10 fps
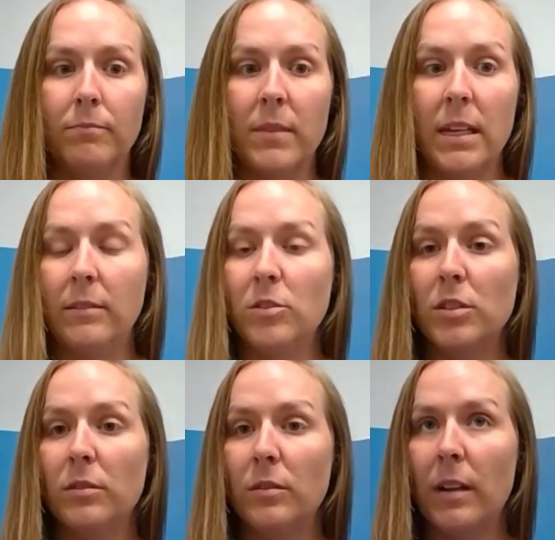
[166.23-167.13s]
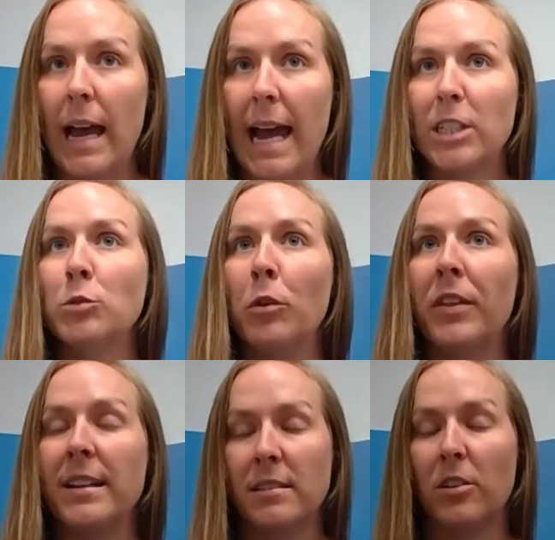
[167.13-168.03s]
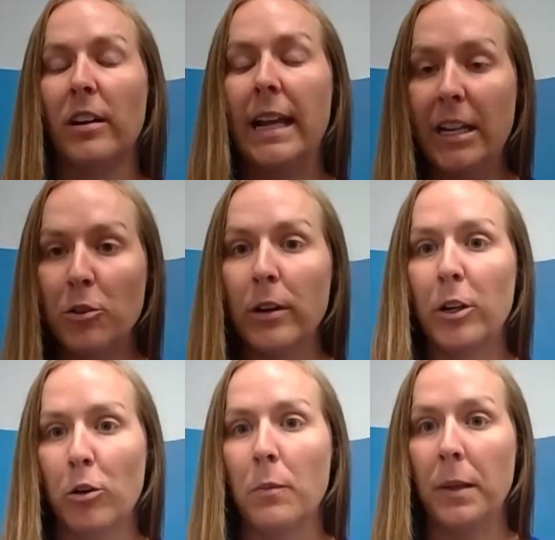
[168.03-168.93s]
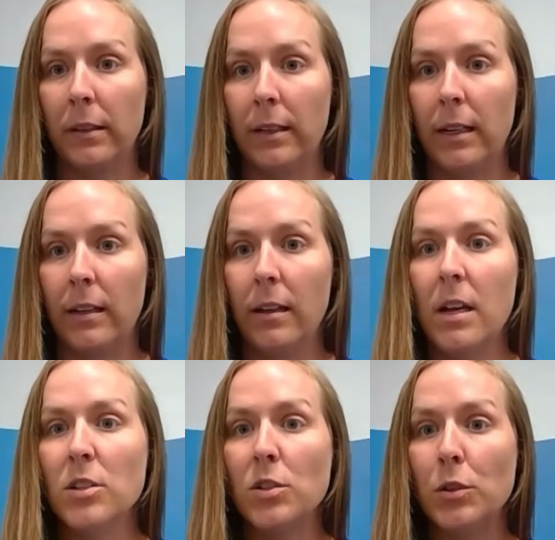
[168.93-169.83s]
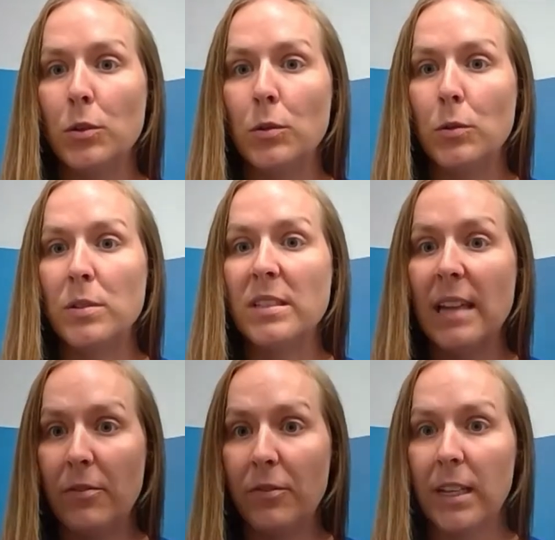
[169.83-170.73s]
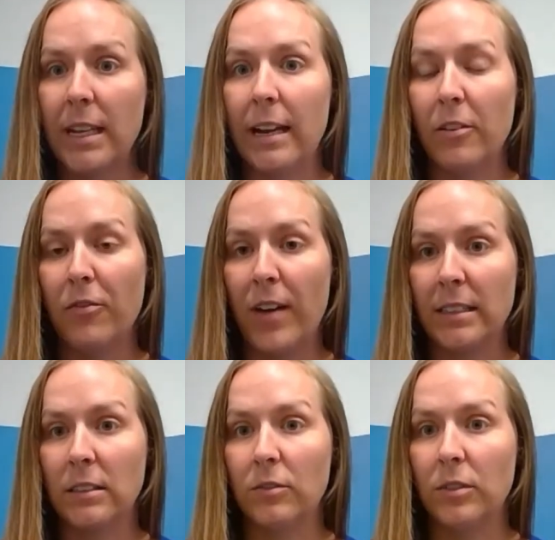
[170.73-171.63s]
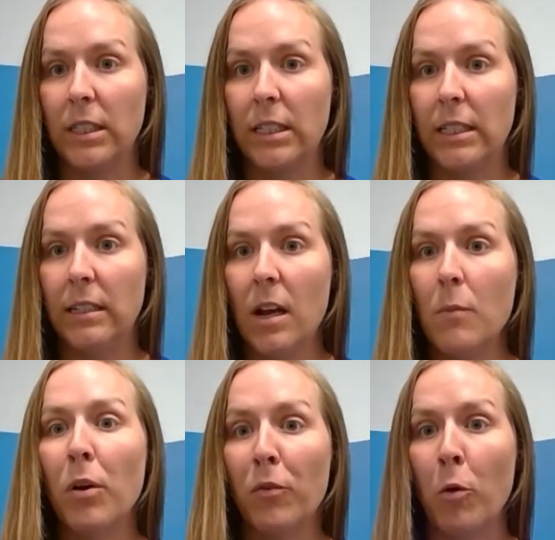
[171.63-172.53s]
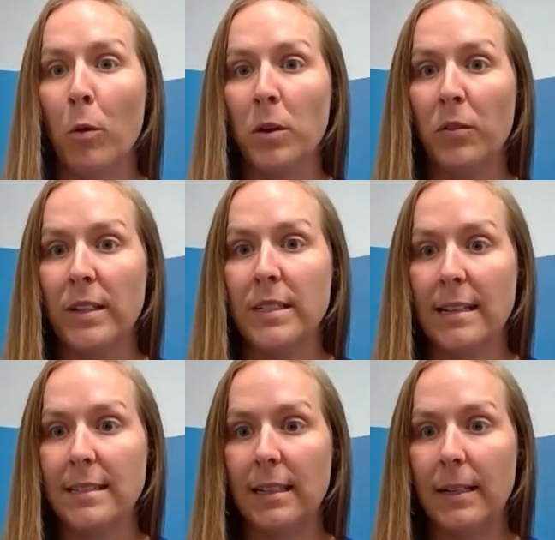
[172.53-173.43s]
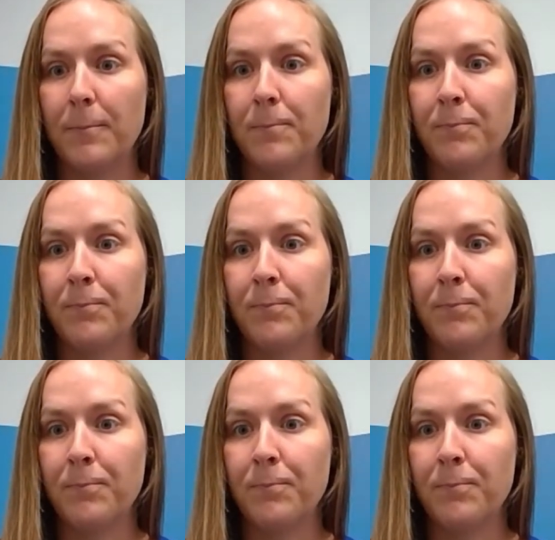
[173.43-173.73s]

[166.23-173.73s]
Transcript: the actual things that are hindering your ability to safely and effectively perform your fit testing.